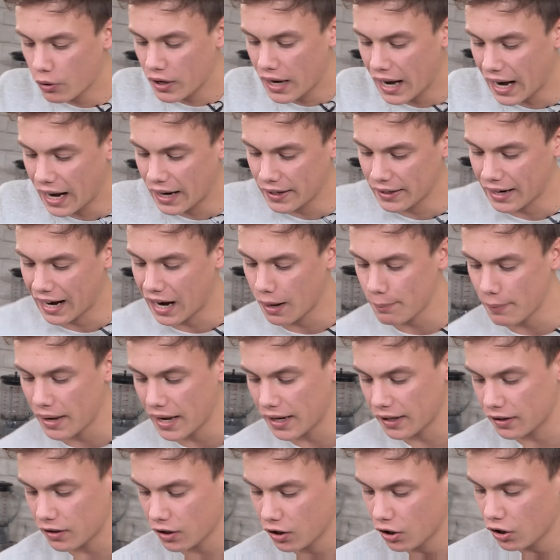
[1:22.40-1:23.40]
can I
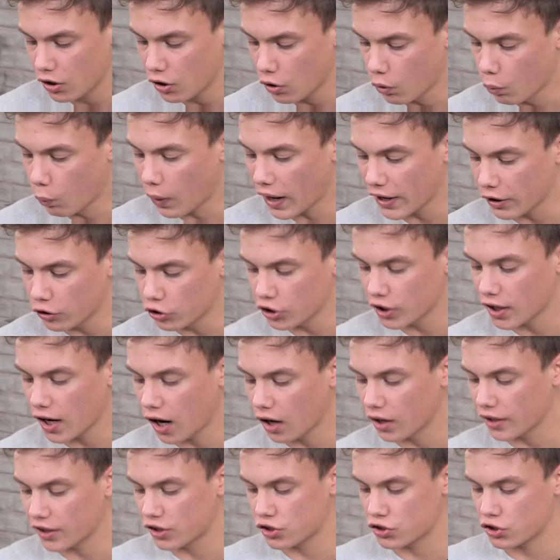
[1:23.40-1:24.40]
make white onion
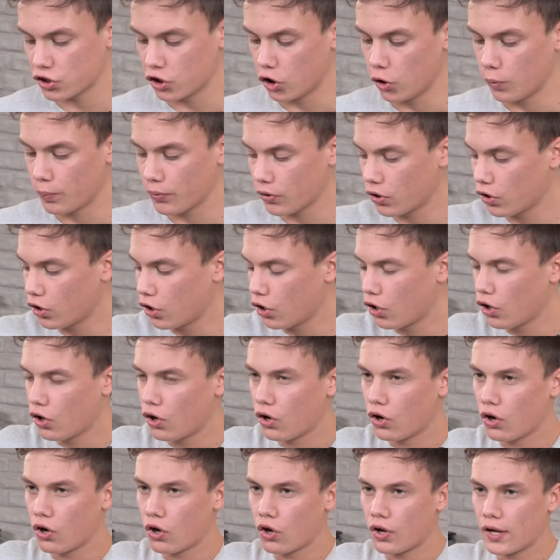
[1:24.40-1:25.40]
garlic soup
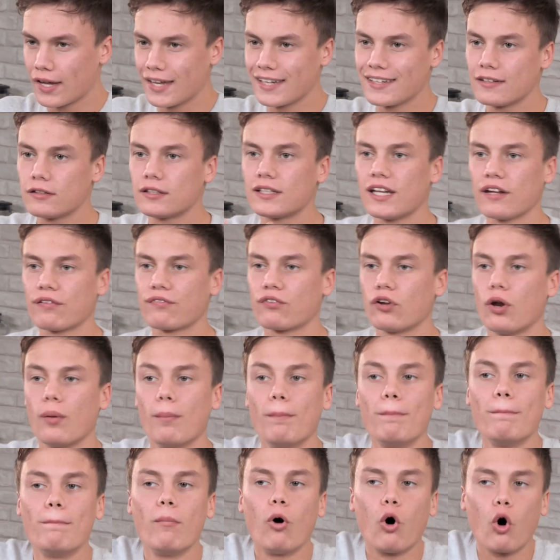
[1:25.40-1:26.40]
different,
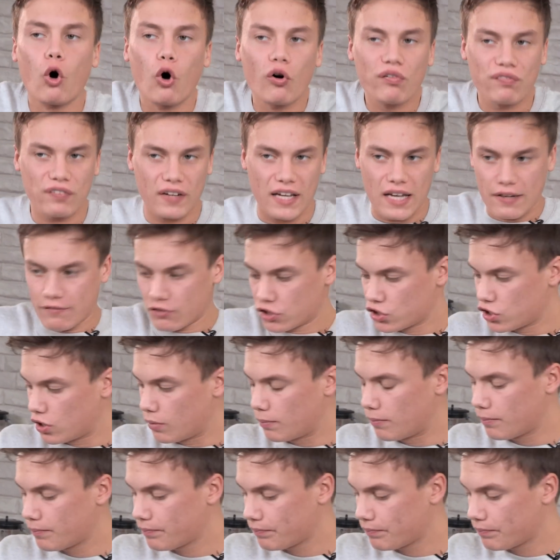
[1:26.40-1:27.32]
more flavoursome?